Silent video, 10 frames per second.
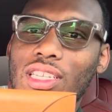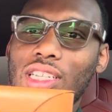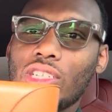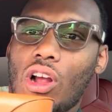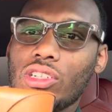a
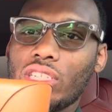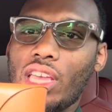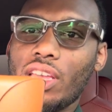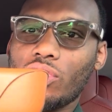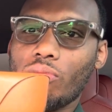charging
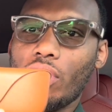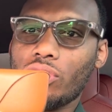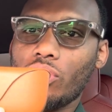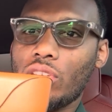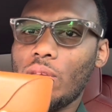case, so make
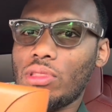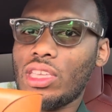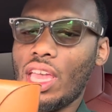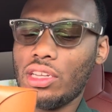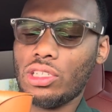sure you keep the
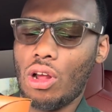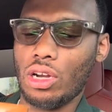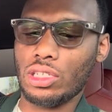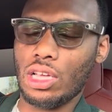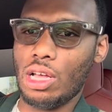case
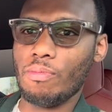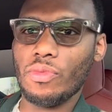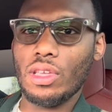charged up.